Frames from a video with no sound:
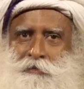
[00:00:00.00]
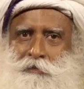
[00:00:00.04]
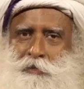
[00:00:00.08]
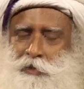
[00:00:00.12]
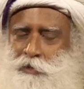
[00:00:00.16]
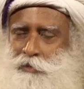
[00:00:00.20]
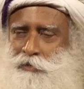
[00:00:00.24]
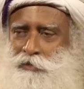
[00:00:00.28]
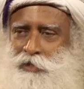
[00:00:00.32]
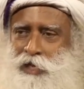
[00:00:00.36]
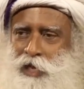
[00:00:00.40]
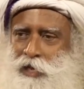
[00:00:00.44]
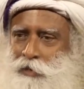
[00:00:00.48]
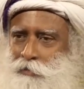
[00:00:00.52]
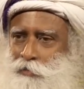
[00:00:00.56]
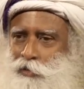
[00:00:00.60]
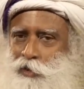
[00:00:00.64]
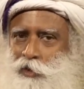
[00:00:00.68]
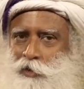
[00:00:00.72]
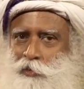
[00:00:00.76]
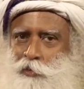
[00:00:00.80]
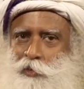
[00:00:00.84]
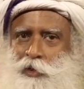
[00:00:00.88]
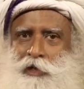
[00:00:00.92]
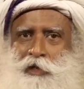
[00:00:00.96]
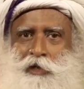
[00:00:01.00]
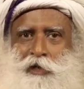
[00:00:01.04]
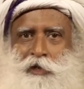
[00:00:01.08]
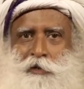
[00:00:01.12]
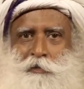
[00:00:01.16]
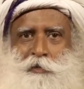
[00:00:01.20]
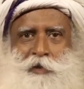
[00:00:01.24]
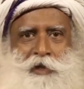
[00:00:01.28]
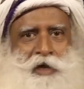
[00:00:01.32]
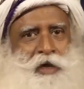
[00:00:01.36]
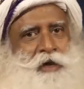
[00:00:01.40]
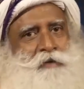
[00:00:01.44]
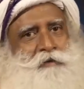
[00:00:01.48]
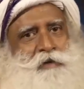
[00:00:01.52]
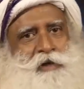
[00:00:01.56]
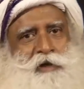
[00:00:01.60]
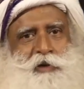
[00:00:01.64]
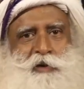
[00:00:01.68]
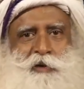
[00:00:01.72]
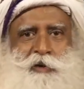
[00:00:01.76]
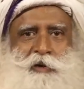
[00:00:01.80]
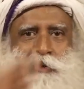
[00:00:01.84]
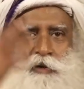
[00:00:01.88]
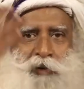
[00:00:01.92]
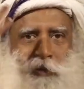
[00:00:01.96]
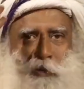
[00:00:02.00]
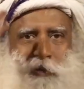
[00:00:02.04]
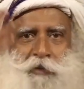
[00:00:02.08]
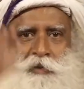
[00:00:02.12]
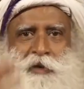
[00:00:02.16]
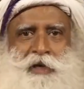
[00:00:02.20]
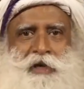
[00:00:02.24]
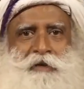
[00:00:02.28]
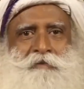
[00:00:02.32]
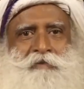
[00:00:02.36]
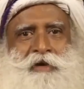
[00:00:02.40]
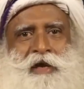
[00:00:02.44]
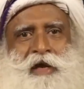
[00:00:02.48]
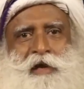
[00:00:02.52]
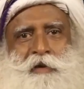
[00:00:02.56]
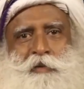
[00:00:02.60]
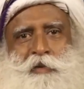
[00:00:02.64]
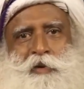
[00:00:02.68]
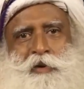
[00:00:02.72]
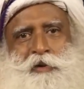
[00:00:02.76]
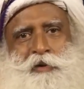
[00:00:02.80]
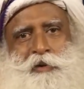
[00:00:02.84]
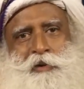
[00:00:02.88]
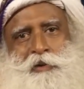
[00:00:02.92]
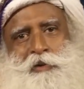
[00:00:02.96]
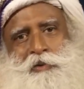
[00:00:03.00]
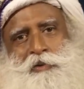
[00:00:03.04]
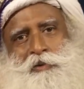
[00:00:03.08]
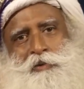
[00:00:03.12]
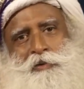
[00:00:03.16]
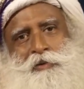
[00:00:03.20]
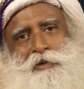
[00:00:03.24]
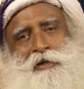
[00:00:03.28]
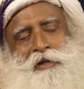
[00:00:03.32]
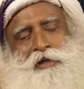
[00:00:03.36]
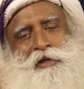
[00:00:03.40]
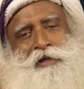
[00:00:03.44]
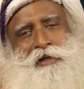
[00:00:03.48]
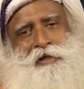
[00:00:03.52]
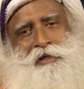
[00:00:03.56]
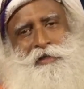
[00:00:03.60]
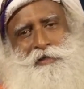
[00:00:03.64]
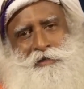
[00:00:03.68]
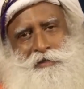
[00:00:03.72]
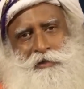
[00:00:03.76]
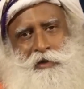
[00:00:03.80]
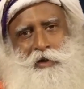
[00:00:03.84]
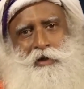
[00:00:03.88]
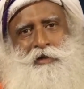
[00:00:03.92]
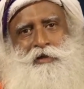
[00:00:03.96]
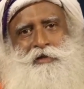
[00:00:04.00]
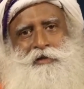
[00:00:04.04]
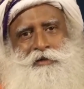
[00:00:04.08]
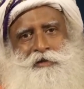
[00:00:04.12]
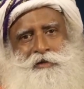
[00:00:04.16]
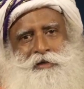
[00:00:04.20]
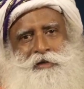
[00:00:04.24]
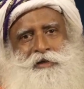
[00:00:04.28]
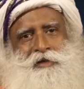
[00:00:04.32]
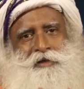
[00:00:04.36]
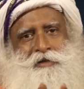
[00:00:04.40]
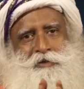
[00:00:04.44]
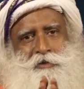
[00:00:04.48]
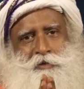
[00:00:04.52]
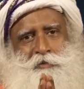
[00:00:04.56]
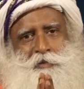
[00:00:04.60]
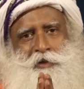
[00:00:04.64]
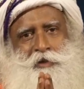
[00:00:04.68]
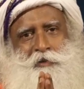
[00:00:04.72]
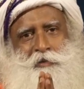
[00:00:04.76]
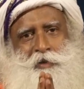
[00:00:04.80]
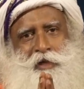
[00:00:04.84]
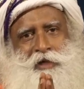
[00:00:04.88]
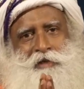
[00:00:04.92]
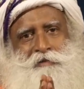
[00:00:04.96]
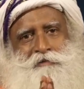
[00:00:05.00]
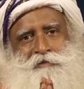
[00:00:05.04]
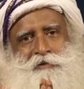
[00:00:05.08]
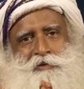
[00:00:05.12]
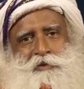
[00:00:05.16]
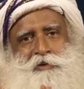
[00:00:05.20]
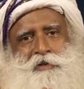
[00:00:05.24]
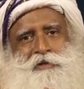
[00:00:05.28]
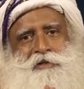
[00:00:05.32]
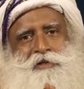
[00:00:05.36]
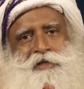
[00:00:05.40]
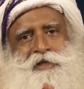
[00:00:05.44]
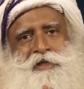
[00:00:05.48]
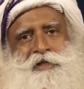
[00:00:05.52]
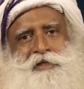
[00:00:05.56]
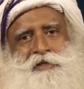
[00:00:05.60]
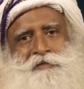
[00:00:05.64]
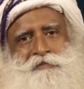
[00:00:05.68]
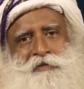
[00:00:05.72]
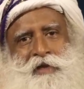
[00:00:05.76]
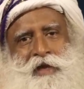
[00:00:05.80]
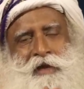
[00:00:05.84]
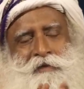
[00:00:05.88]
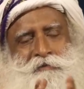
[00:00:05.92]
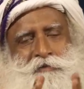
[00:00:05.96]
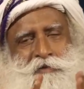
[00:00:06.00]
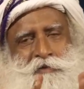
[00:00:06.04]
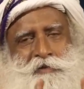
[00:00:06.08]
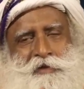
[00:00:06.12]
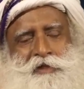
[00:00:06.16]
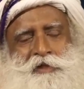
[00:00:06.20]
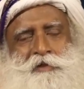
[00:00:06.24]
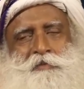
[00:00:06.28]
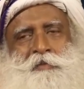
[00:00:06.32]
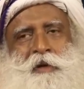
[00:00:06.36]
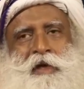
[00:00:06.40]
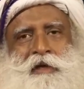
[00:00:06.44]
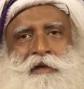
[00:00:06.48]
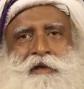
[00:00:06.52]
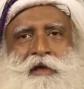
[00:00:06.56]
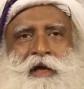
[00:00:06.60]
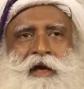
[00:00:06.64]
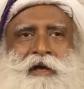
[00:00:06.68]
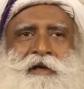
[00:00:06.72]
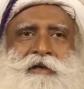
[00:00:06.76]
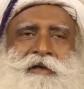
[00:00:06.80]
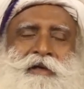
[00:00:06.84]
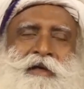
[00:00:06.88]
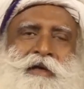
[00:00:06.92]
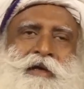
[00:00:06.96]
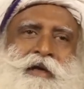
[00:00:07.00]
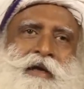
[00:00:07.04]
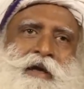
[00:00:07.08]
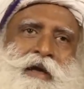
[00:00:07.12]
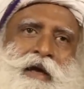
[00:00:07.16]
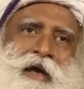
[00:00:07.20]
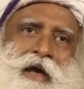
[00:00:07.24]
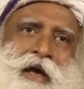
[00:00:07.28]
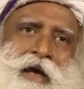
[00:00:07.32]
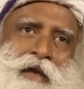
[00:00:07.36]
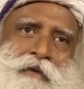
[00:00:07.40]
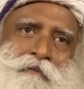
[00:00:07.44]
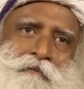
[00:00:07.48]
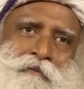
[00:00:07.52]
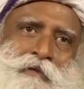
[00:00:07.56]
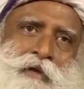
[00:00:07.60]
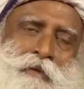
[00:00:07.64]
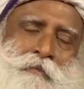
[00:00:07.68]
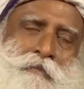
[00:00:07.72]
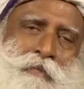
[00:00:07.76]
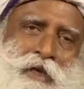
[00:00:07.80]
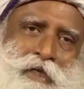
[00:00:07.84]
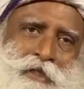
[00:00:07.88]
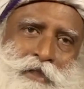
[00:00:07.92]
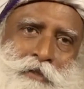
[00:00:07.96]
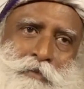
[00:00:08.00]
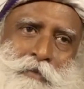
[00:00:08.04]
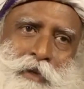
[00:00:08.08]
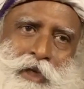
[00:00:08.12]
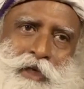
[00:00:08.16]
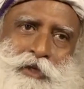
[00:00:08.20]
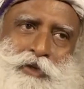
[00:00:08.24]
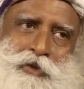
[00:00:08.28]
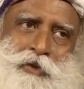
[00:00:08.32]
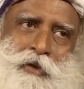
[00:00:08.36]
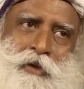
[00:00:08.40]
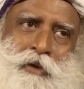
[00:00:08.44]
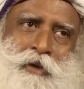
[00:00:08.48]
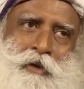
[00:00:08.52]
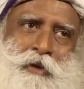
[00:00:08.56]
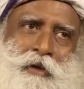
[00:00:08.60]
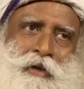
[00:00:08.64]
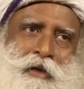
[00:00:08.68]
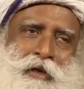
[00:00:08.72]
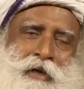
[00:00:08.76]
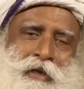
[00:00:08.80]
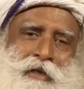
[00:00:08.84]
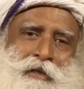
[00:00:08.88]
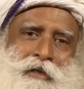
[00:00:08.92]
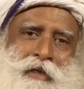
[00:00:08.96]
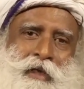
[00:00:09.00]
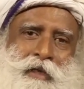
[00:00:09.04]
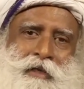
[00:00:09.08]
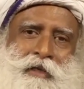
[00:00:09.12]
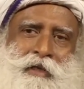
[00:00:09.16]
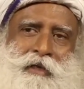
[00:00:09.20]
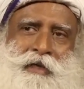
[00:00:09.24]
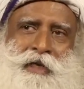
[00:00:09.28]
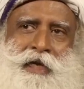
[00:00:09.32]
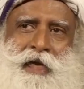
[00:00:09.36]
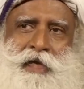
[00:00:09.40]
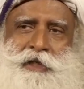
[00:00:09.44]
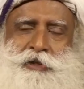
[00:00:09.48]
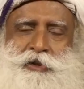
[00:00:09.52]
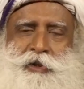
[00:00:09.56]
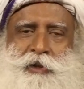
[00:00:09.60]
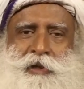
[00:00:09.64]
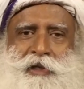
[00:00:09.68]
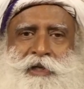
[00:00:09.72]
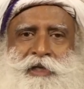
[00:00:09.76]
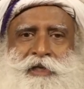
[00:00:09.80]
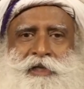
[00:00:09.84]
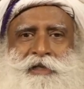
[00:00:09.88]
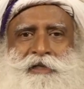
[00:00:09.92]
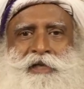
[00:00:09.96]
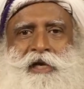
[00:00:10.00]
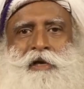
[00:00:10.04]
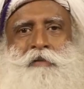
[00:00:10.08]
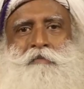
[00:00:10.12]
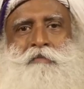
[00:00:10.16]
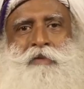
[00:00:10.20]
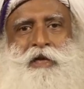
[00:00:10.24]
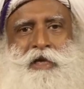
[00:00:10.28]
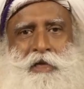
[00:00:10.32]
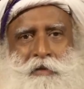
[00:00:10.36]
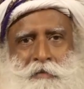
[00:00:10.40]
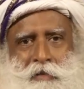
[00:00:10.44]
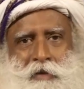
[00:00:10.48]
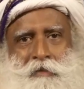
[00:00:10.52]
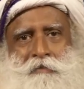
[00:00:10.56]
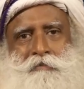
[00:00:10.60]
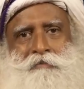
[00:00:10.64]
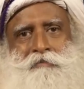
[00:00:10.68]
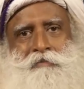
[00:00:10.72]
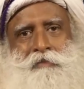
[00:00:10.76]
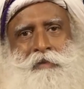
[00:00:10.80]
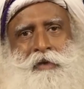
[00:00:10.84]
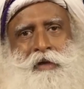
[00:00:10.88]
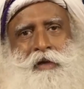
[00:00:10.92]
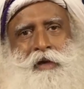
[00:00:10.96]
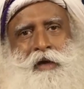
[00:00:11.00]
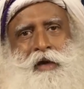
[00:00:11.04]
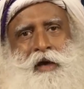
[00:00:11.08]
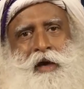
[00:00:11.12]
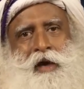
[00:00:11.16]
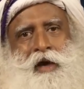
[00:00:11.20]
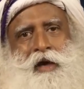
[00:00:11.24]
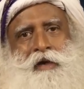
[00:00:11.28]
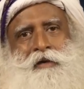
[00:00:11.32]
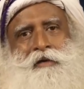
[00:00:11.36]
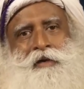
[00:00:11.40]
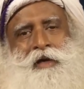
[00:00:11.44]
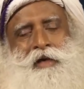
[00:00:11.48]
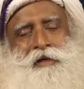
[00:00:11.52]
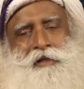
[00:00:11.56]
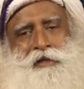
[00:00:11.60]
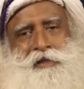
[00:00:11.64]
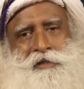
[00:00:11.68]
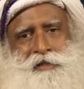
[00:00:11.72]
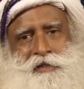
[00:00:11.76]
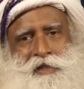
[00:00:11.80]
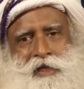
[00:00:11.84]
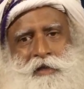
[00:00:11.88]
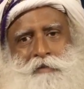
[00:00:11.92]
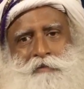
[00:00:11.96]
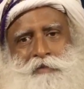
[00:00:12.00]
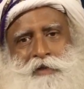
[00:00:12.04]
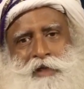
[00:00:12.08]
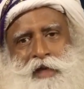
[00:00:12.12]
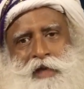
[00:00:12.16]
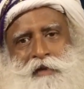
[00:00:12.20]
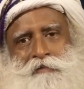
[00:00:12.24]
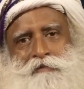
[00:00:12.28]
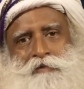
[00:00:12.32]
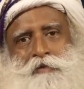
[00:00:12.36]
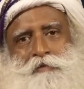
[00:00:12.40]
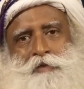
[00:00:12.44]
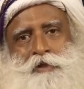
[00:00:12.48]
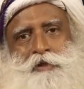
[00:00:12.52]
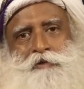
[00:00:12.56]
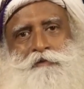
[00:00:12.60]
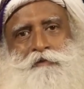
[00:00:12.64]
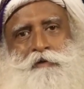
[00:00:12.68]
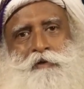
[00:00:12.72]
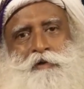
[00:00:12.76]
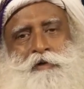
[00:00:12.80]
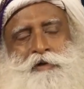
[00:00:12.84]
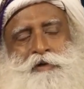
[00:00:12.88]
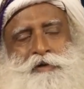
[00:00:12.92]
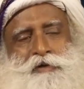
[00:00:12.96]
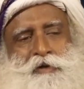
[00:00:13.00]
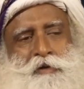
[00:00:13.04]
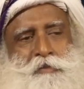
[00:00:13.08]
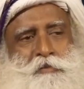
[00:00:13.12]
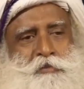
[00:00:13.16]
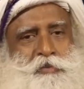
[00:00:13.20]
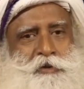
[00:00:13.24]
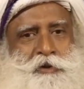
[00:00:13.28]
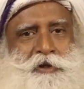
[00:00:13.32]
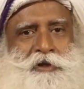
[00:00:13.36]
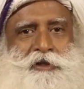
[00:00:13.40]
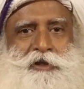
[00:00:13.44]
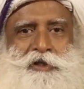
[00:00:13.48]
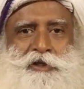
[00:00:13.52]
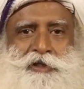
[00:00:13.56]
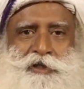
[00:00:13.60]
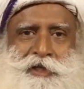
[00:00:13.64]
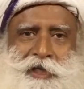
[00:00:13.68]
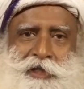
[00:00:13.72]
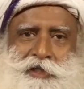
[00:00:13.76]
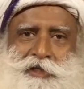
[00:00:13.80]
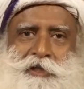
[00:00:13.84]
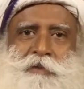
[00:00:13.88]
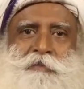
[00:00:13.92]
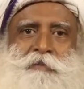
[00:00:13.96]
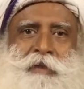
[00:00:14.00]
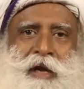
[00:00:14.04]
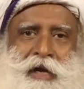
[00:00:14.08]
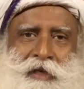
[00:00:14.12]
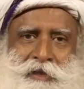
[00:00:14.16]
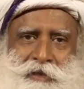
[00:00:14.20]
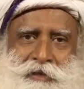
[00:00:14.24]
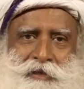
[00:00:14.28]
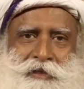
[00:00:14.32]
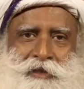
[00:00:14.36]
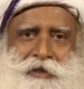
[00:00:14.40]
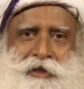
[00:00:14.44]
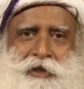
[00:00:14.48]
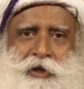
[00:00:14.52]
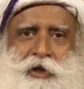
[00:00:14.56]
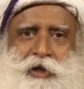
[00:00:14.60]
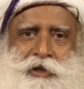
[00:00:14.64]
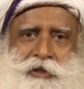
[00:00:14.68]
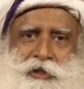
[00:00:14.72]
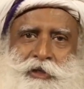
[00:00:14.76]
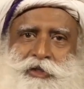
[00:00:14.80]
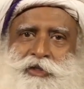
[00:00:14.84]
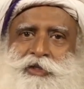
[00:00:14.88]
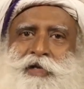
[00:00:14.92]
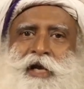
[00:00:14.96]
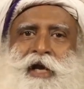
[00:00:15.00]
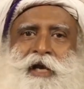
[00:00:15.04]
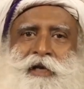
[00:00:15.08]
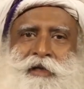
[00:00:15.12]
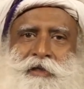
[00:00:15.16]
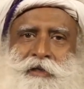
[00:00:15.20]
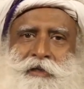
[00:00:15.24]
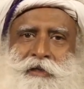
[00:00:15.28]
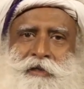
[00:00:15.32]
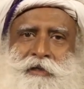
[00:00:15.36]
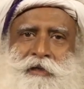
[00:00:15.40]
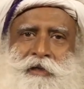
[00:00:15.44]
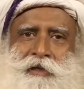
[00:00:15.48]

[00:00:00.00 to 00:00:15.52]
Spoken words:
because I am not vulnerable, I will go and do whatever I want to do, is not a human way of doing things. We have to respect that, and we must make sure that the casualties are minimum. And at the same time, we must focus on putting this nation back on the track,